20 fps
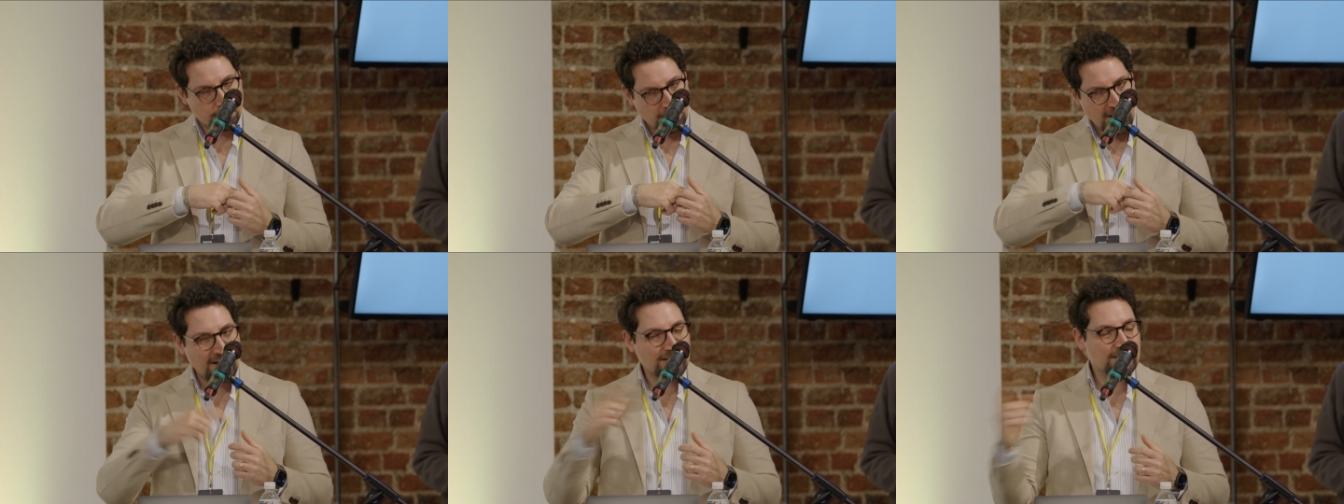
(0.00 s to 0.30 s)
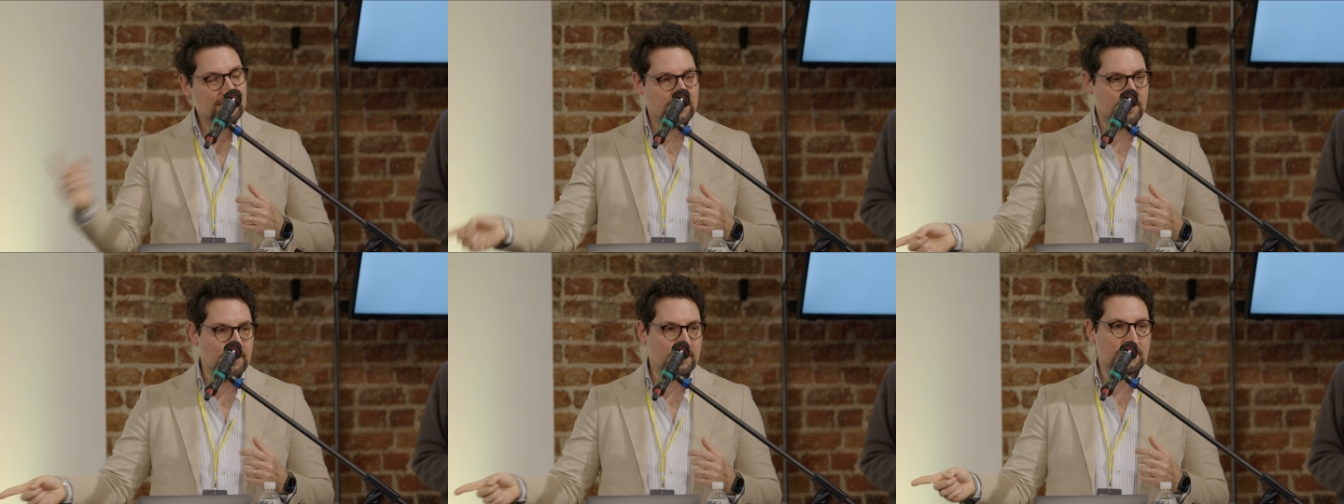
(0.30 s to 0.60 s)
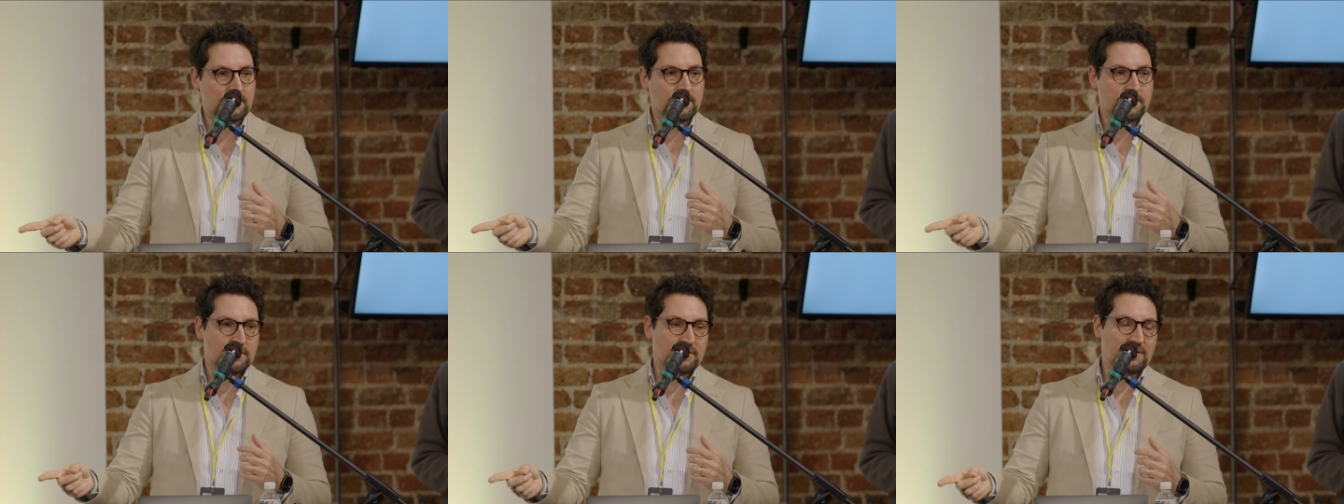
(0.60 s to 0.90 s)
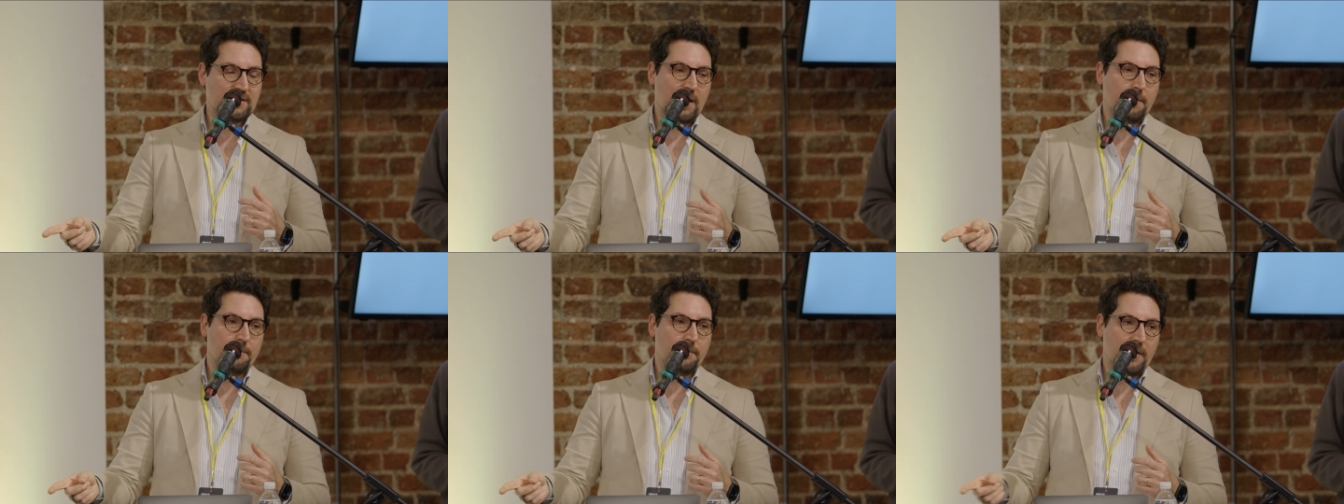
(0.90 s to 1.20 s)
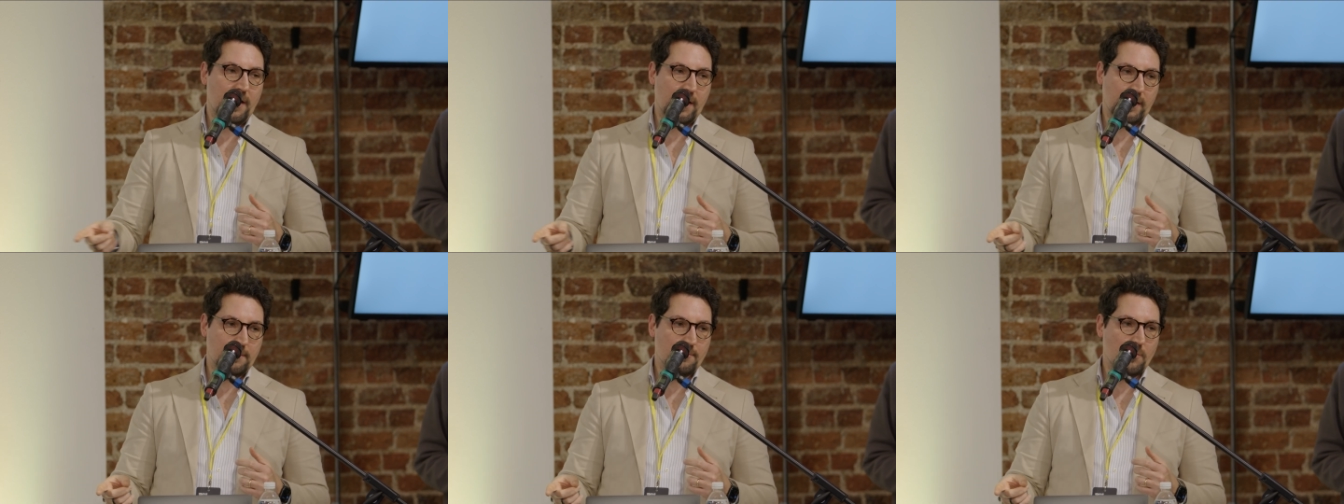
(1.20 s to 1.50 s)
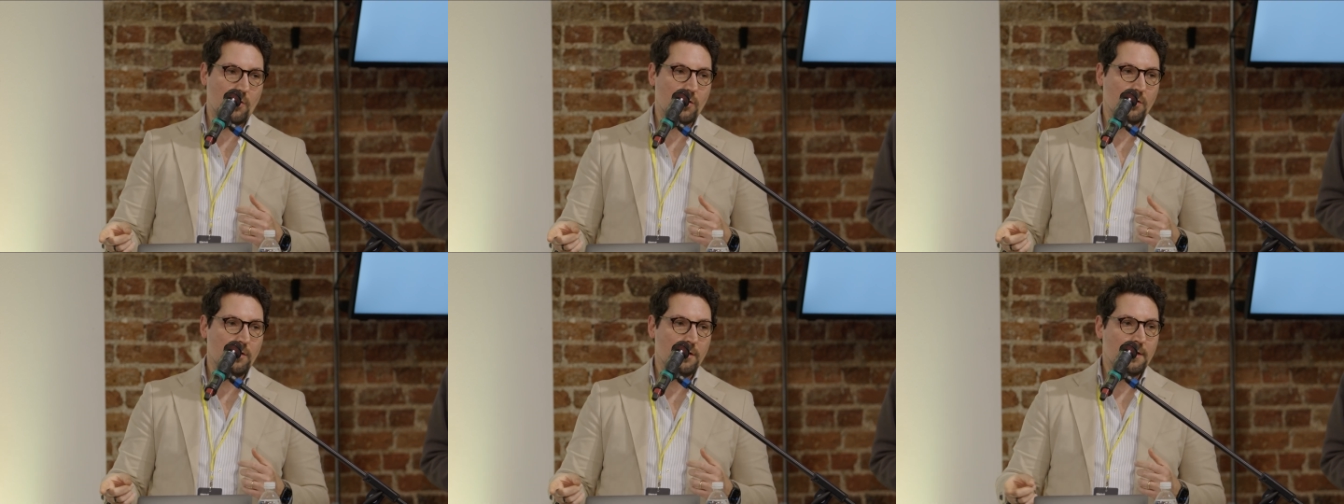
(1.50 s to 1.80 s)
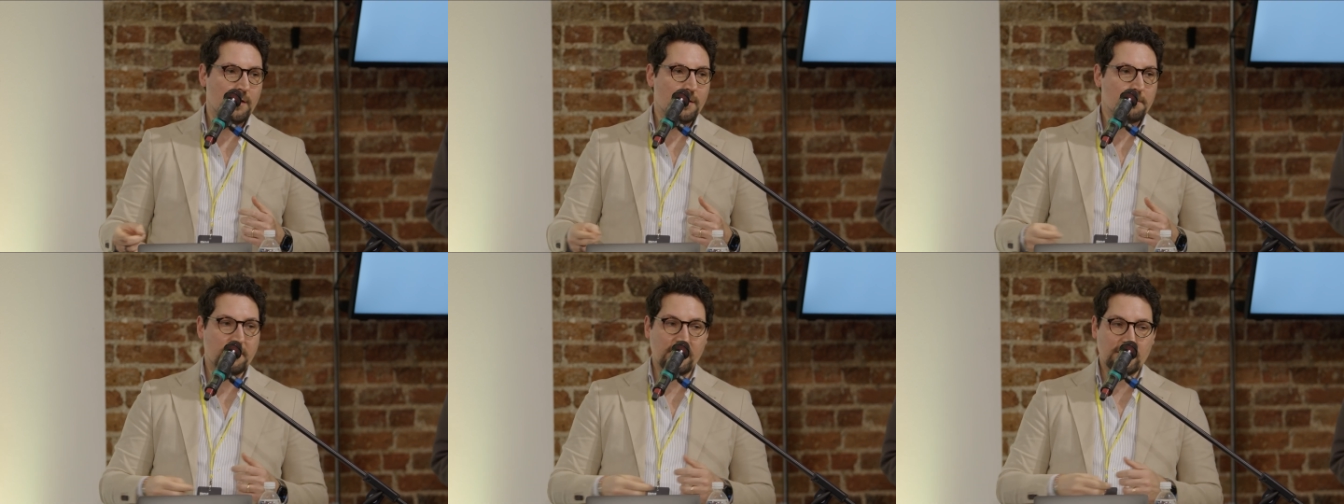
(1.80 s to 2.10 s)
pass this step anymore
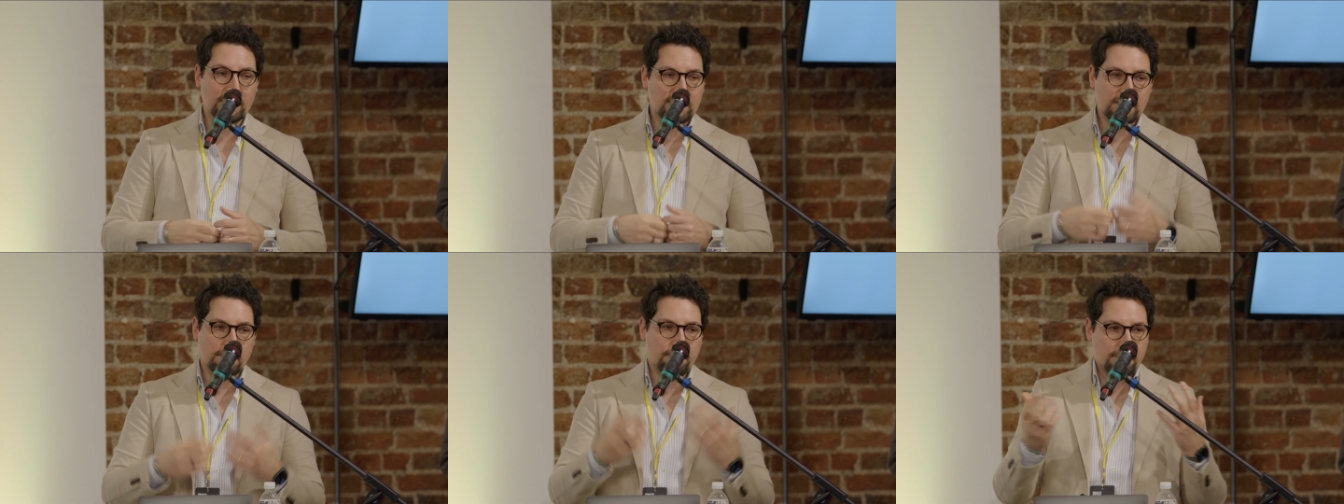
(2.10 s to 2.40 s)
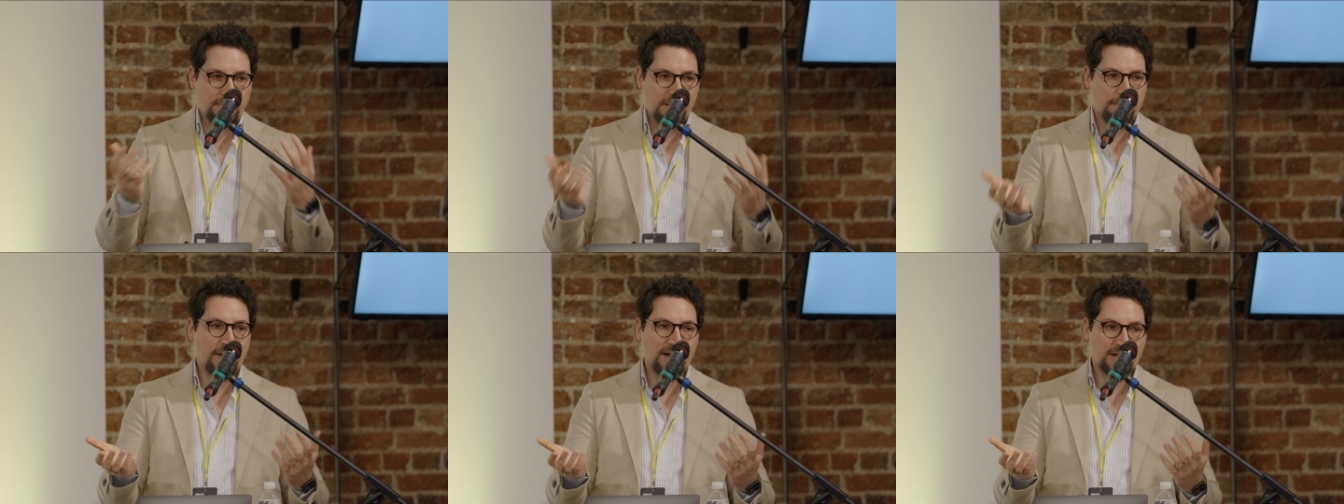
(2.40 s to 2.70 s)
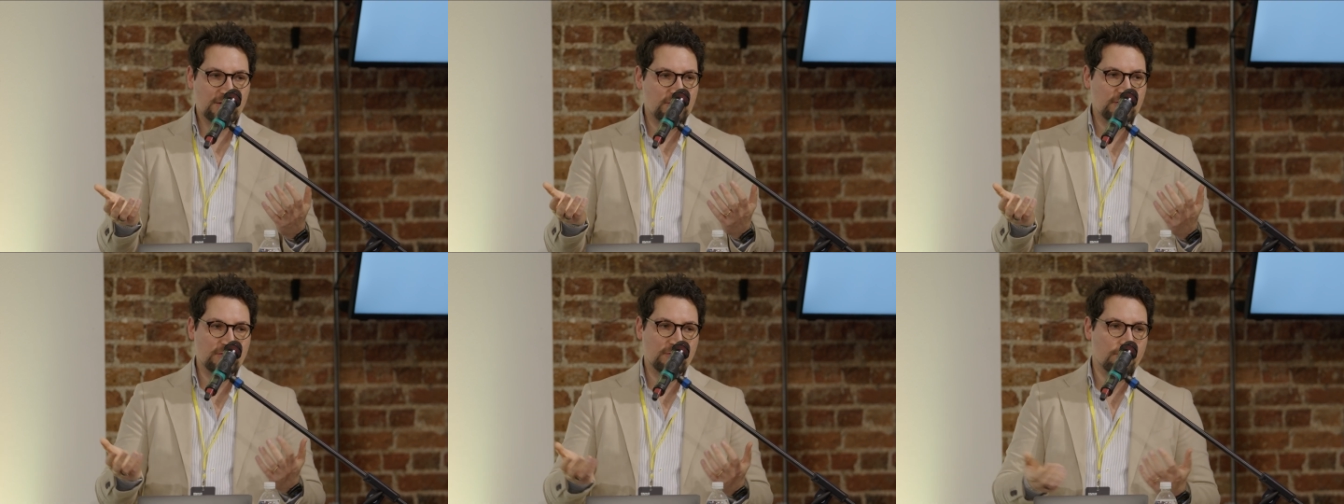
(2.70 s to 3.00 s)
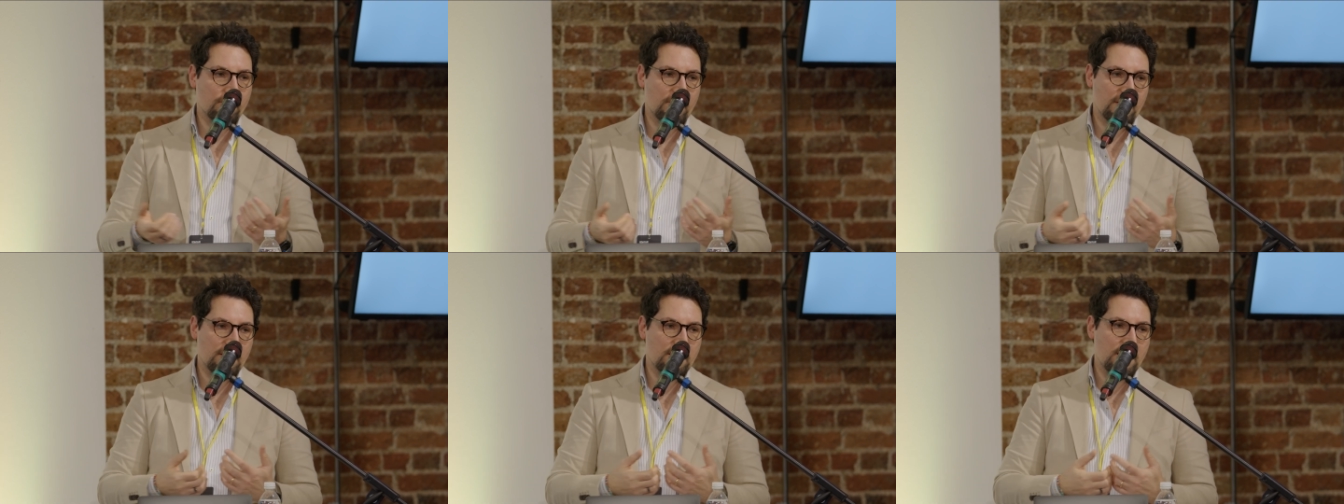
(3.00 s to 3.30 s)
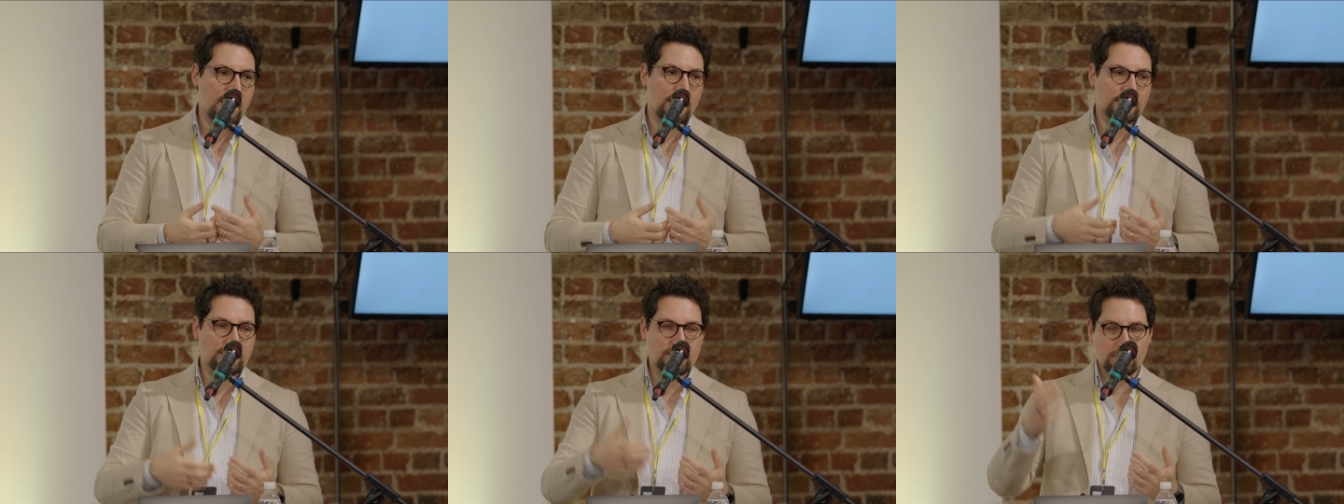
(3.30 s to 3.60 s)
because the package is already there.